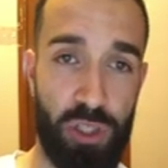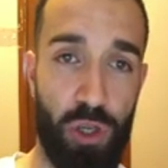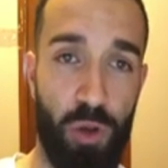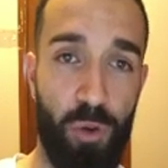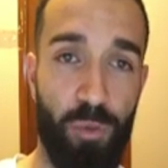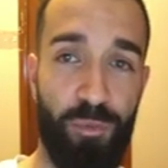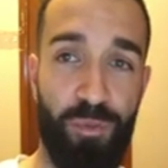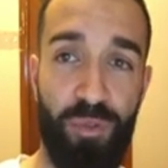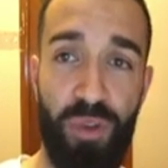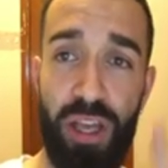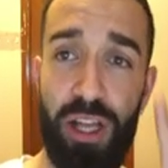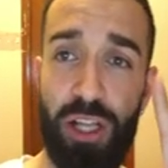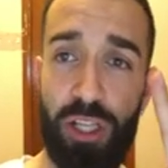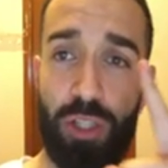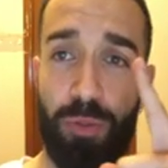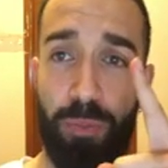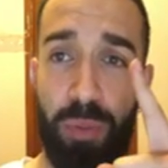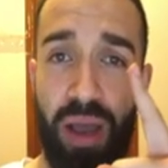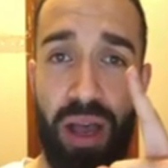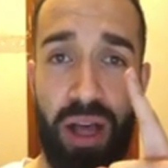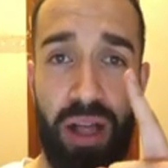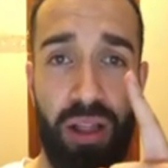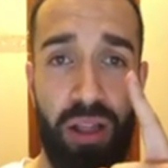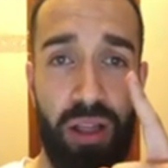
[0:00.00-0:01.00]
So field
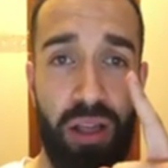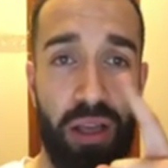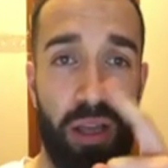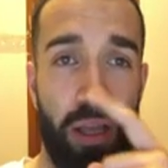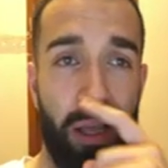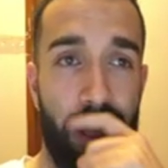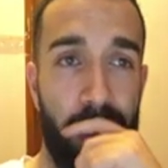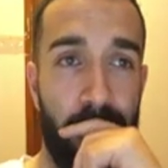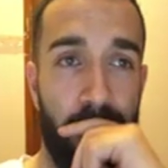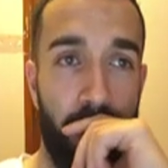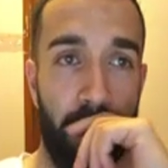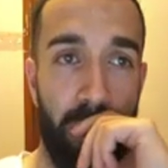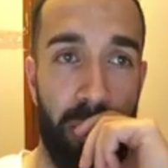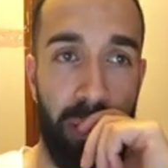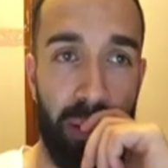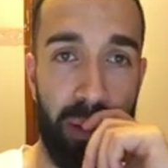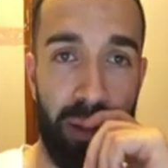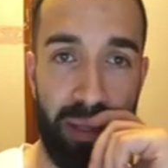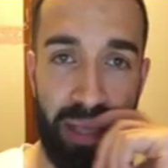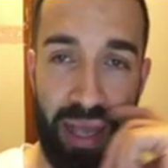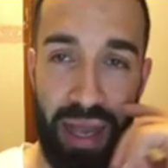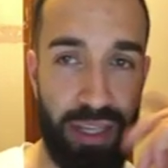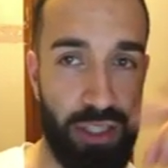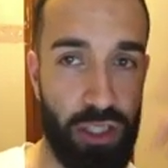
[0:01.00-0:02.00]
spell,
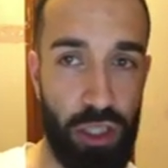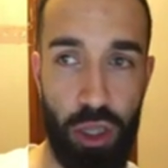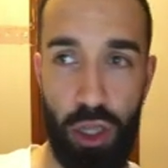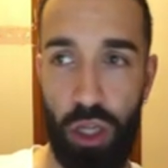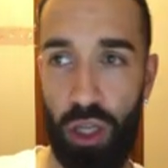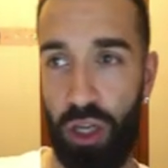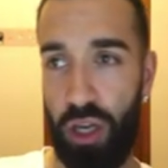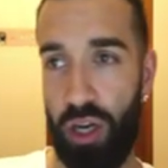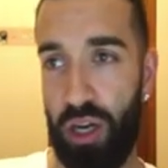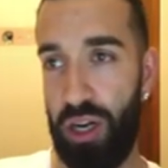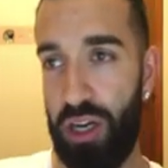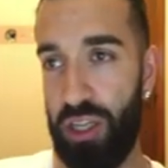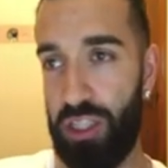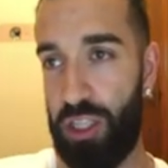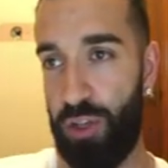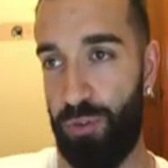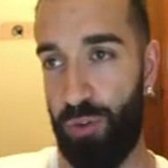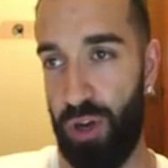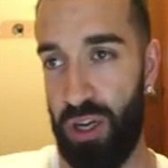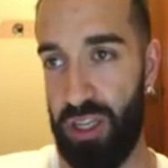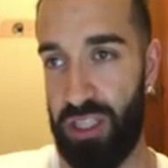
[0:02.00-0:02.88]
yeah, you're gonna see for